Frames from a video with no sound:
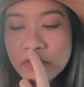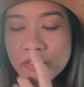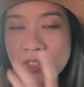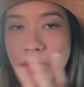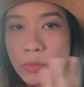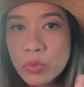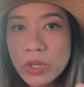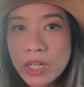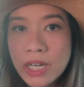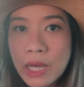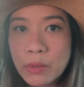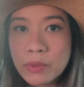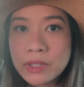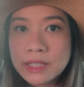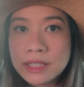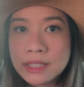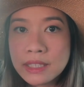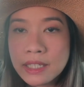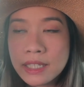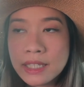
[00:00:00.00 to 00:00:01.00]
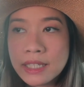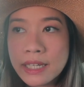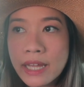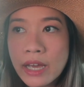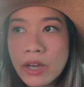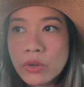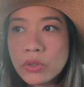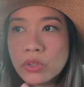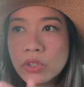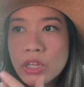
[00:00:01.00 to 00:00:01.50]
from when I was sitting
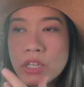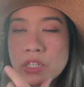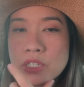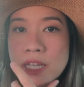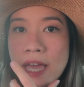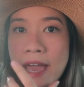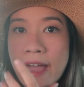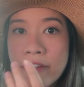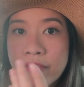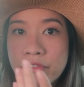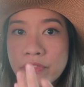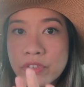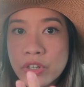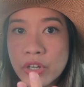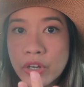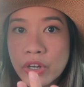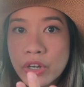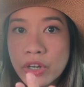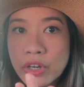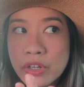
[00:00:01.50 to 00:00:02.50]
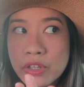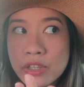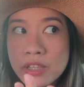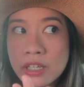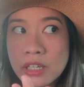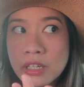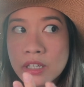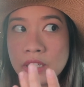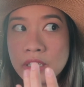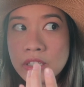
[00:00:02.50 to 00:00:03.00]
down, because after
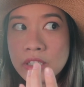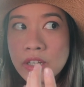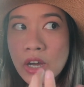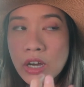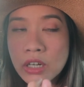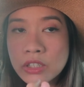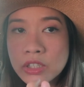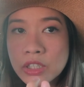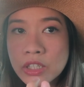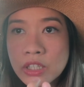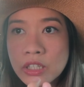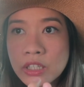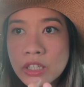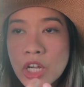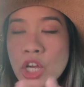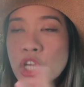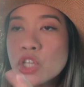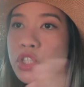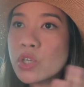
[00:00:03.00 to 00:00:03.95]
the doctor,